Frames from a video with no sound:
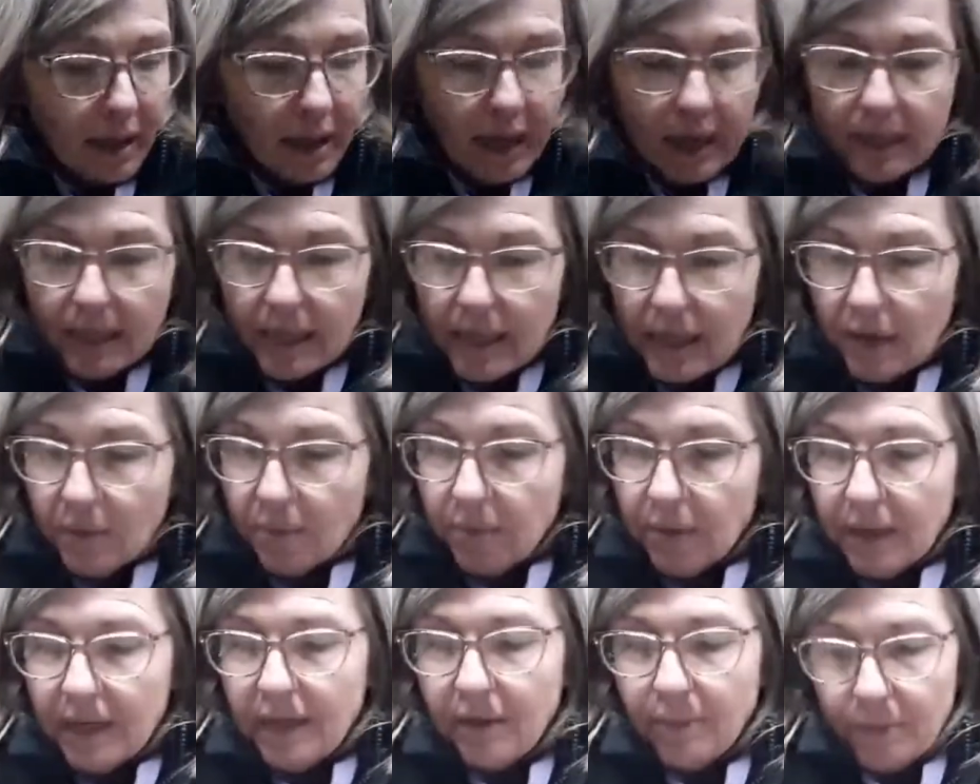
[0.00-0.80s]
And
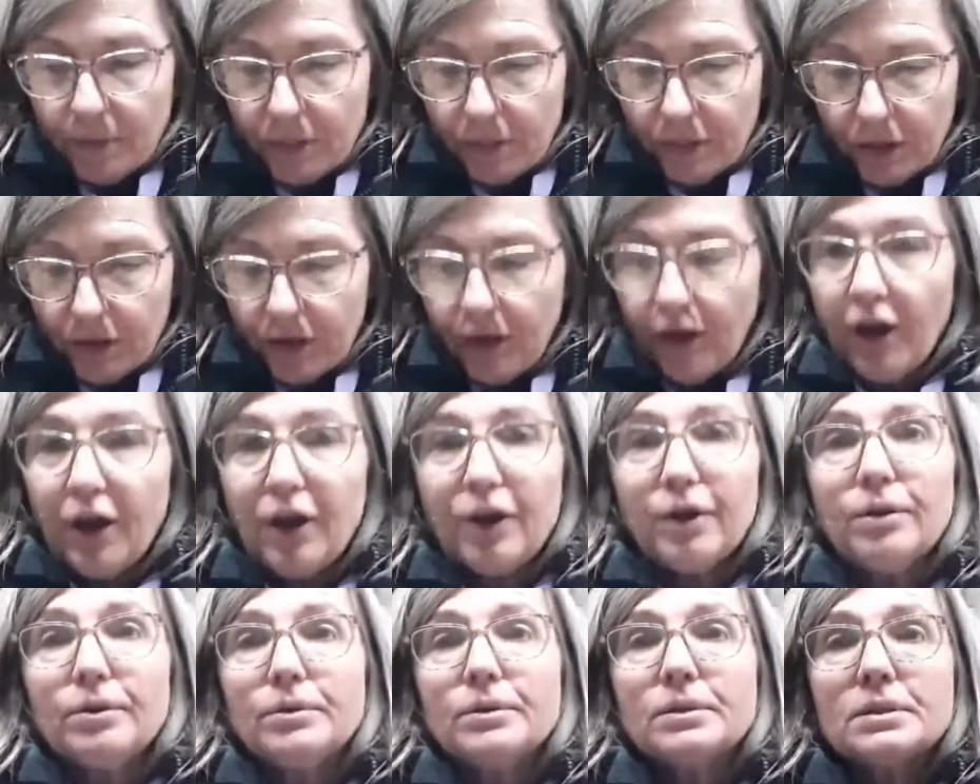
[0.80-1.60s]
equally with the
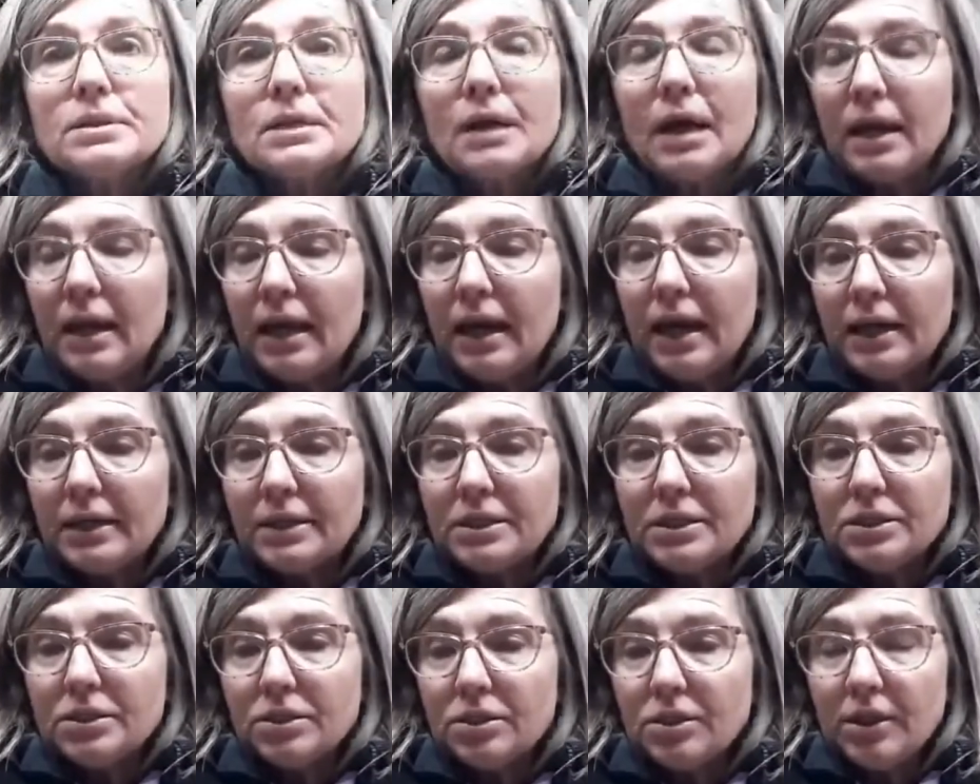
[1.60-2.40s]
cones, I
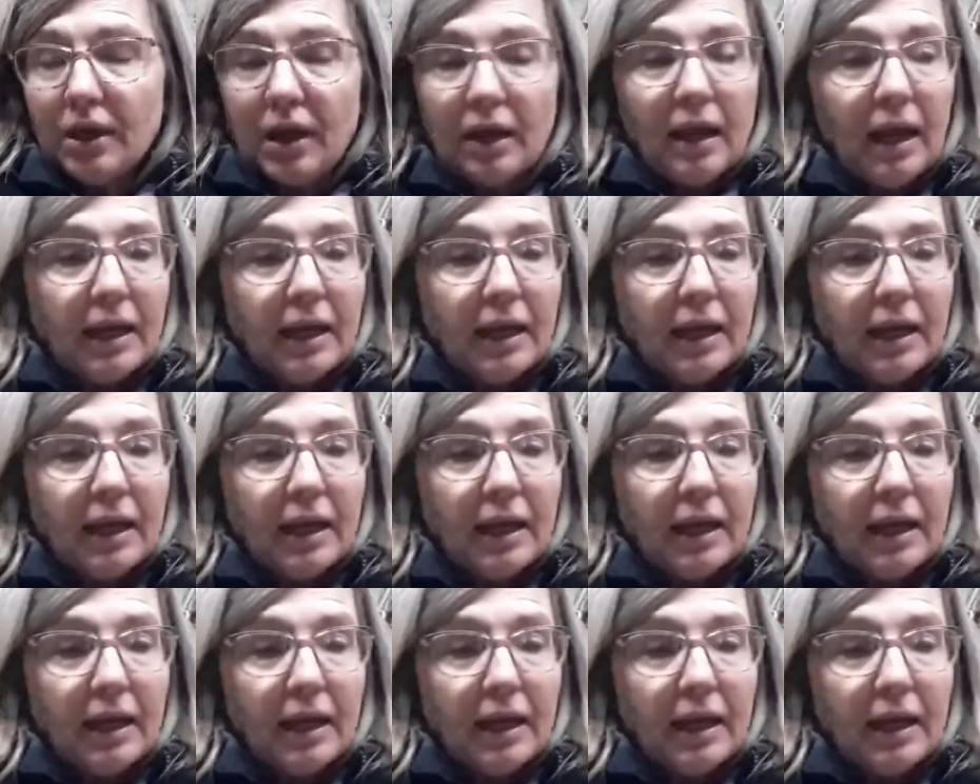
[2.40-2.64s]
like to do that.